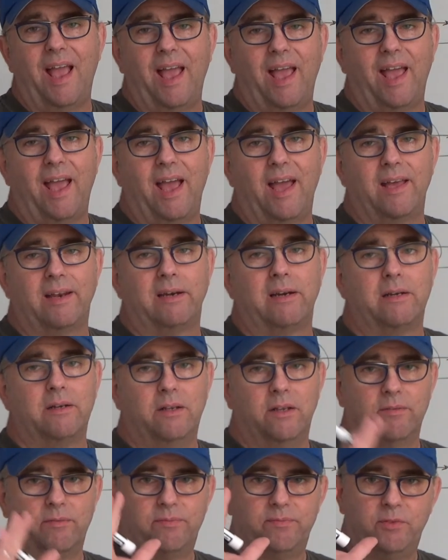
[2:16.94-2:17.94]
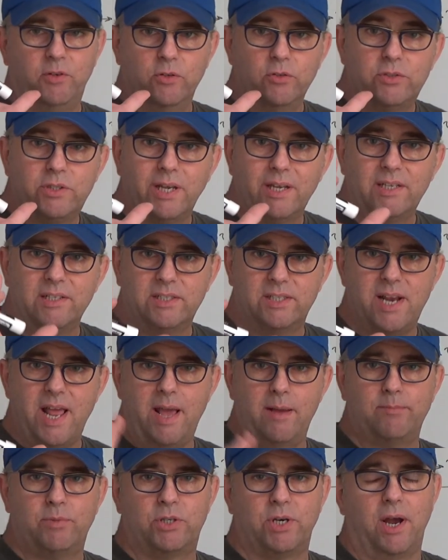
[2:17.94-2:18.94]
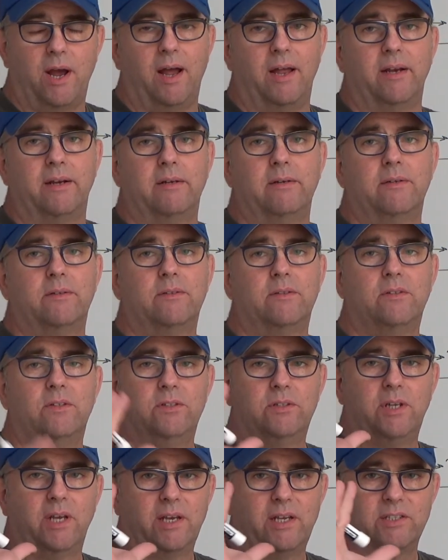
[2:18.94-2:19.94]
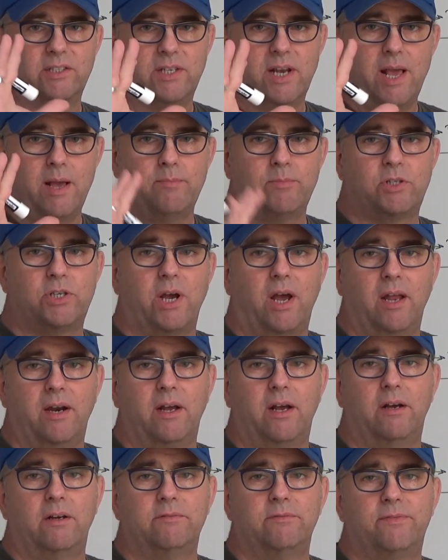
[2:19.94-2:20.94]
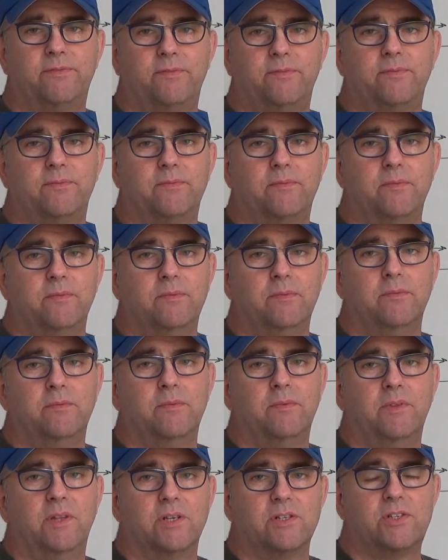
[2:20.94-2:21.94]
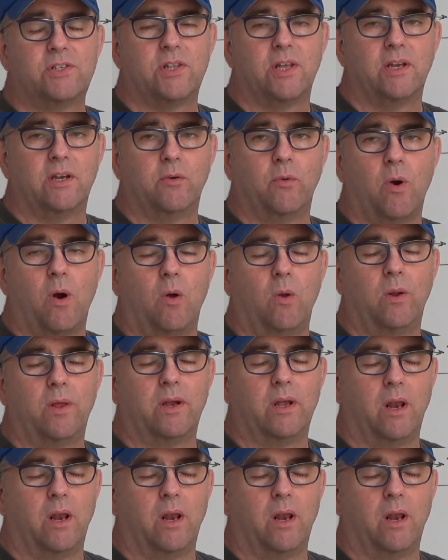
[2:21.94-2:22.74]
at, if you take a snapshot of this thing rolling